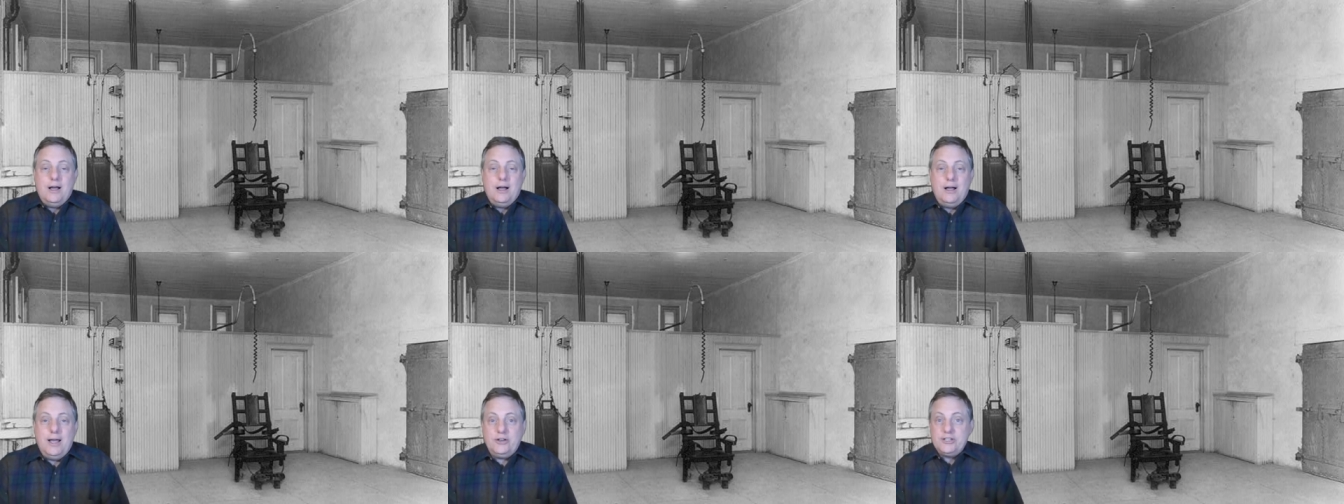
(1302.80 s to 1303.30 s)

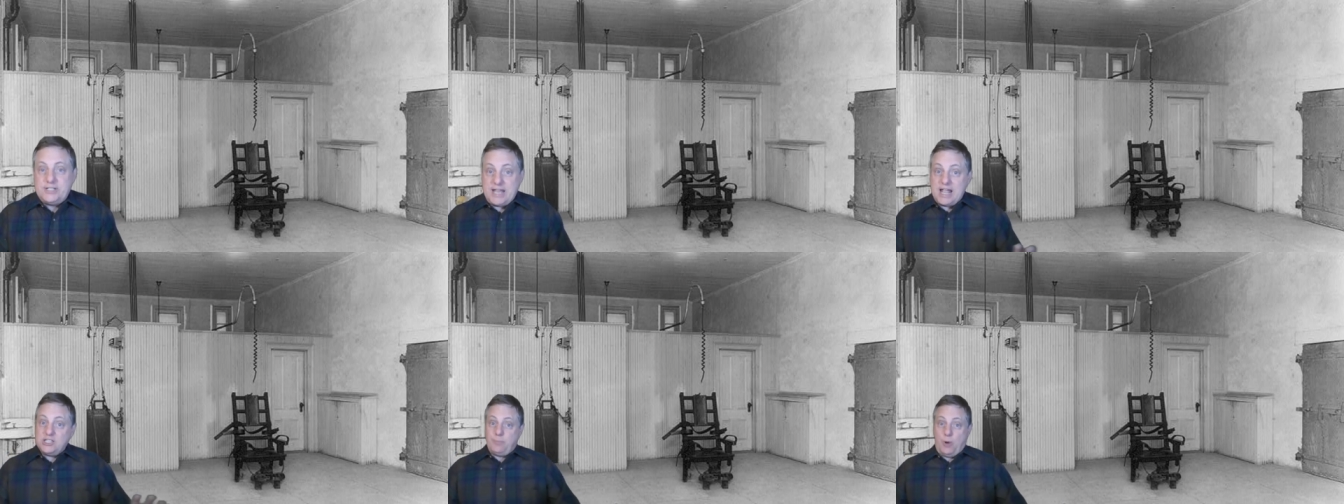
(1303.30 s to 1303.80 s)
uh, held a
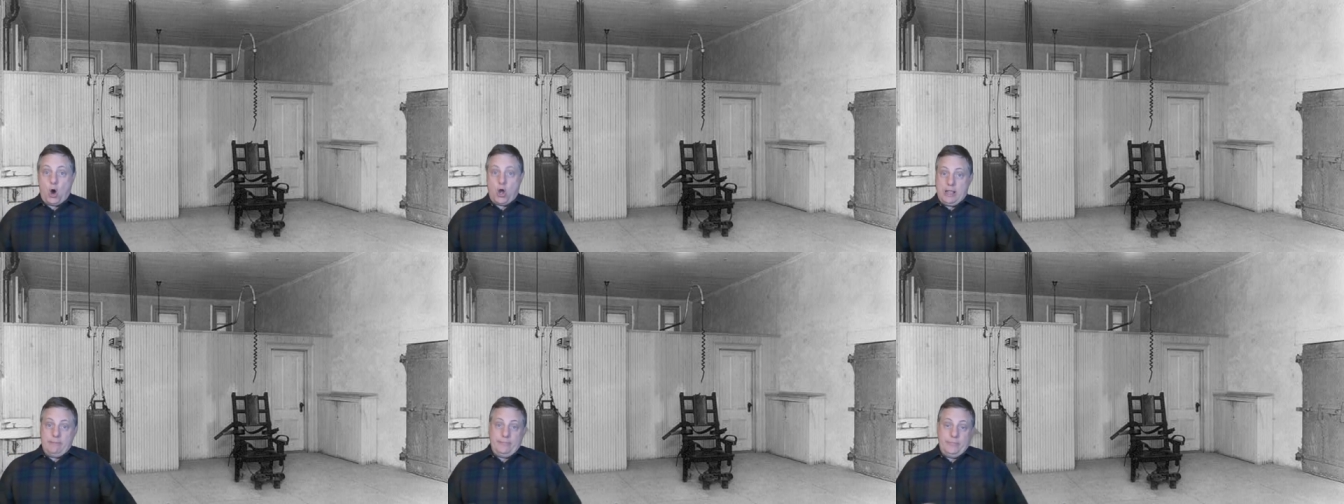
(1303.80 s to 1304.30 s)
dance
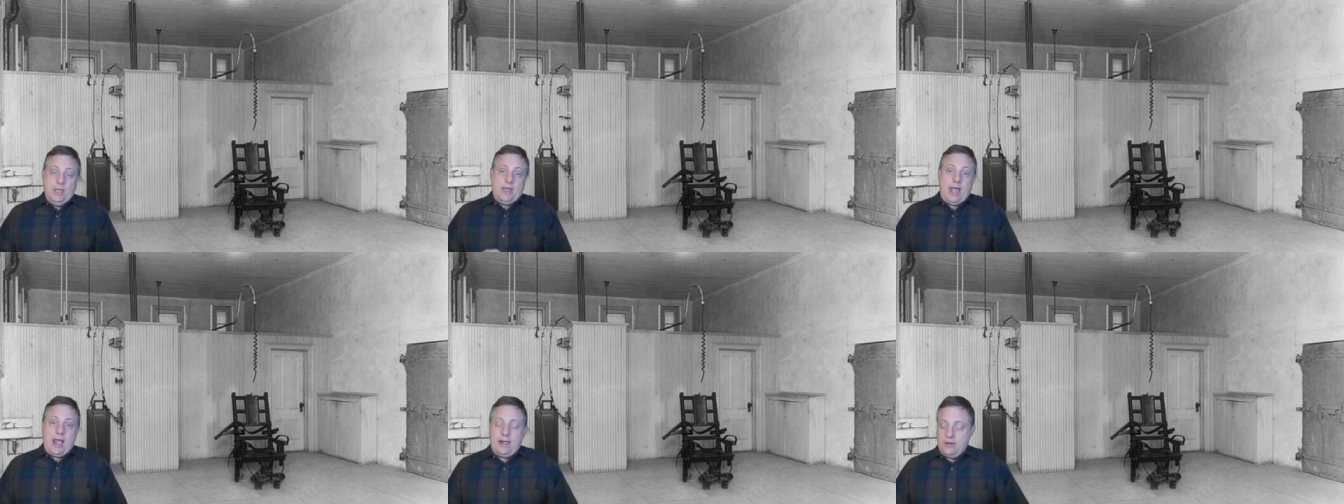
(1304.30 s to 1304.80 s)
party,
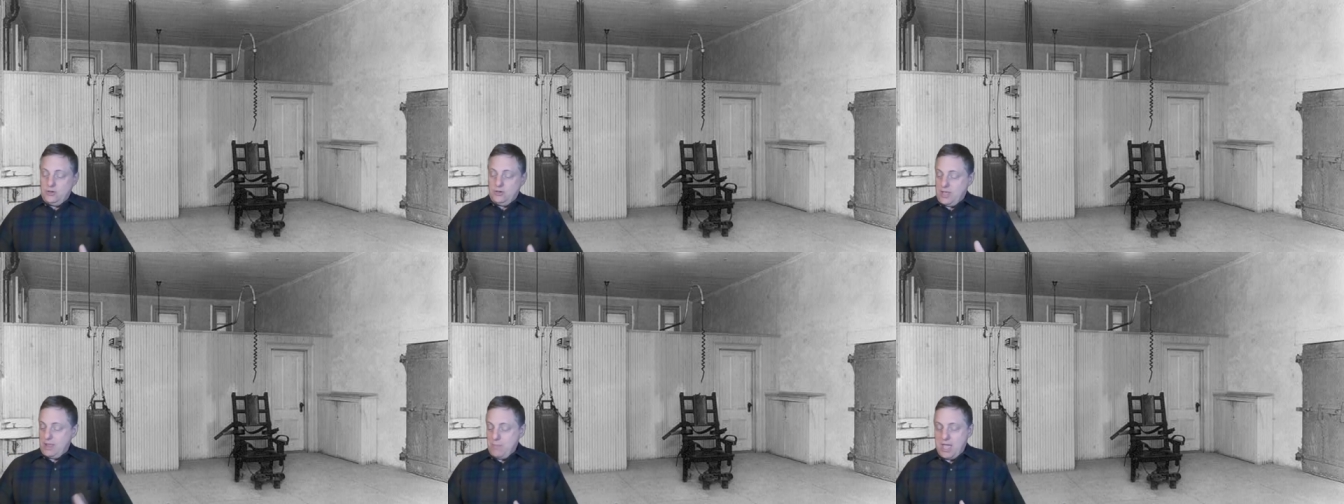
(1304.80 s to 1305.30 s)
and
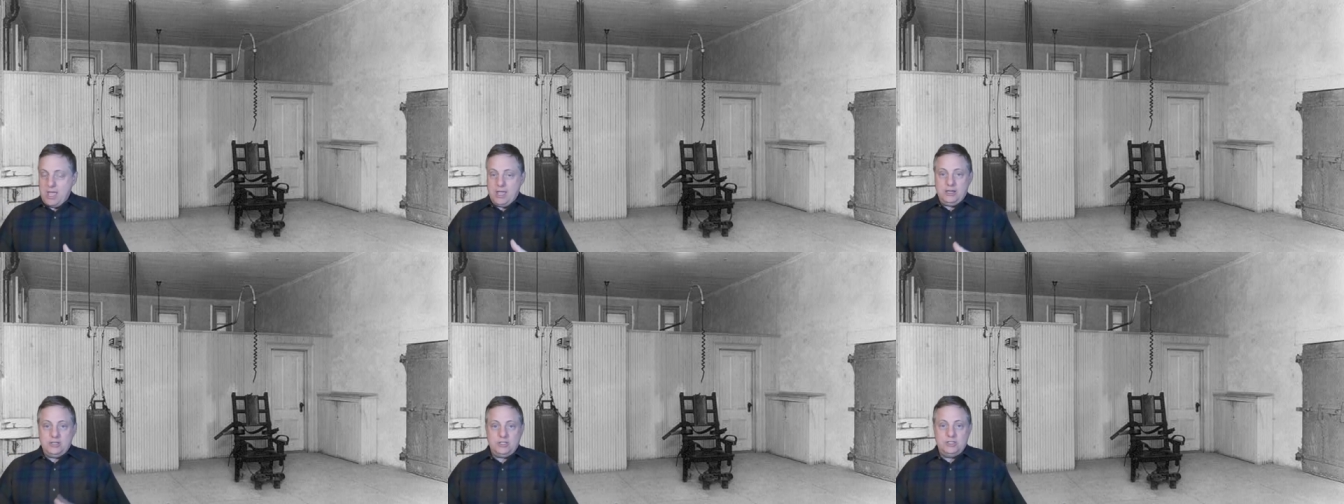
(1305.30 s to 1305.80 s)
they
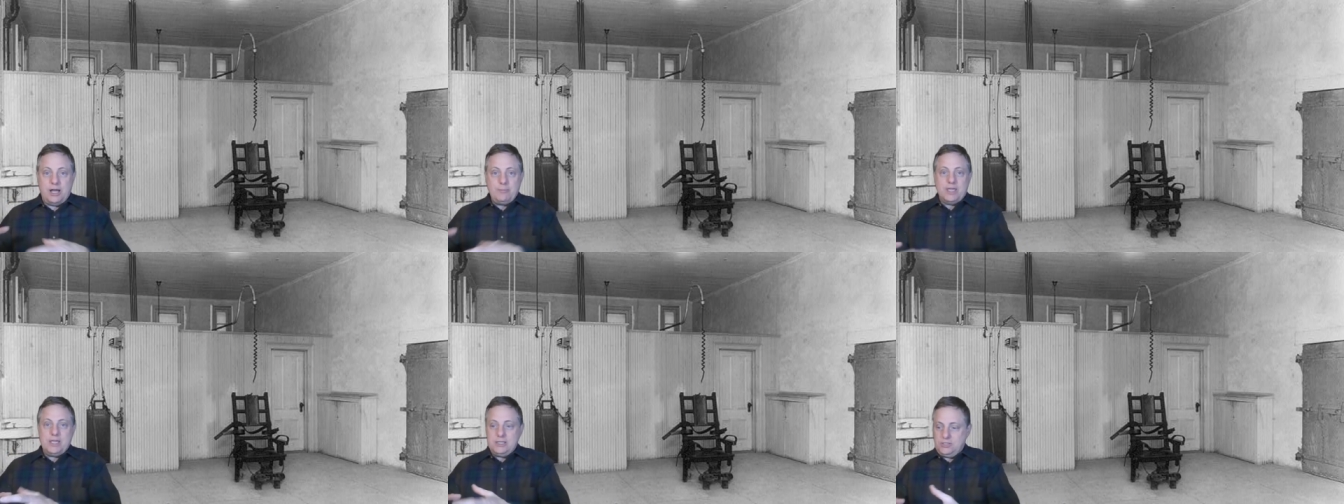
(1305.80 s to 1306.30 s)
made
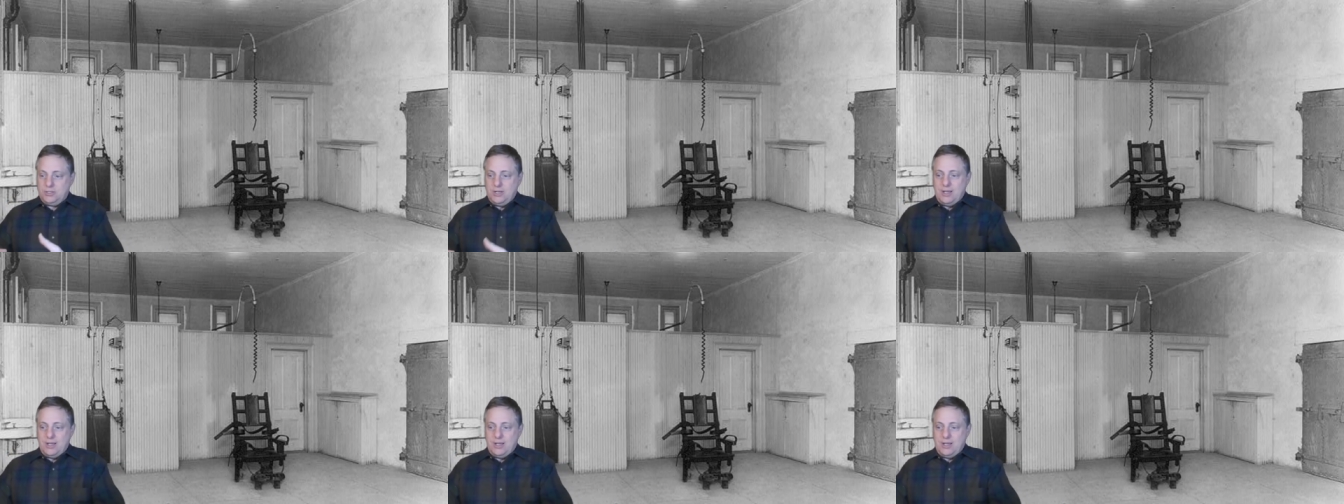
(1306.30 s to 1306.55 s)
dummies